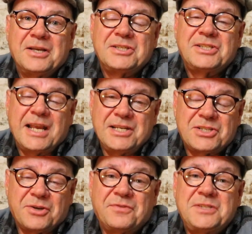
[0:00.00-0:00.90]

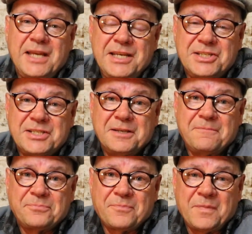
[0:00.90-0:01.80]
sense of taste
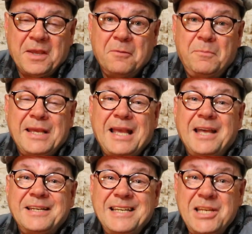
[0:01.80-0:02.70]
being
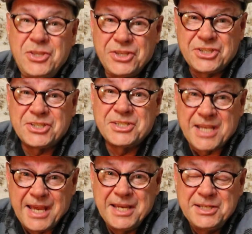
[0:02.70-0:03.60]

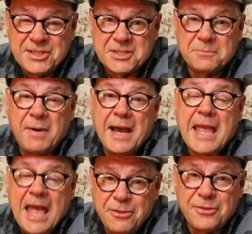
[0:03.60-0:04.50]
anesthetised by
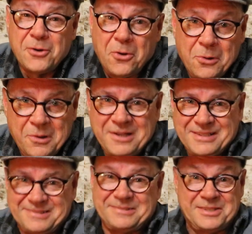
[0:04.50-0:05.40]
ethanol.
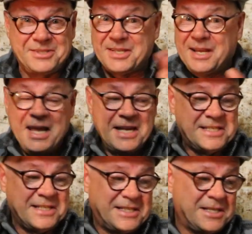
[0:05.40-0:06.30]

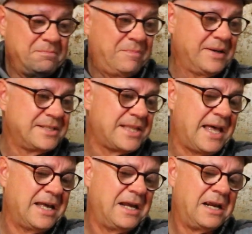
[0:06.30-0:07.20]
It's as simple as
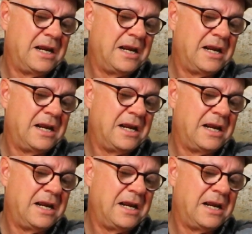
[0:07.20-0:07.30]
that.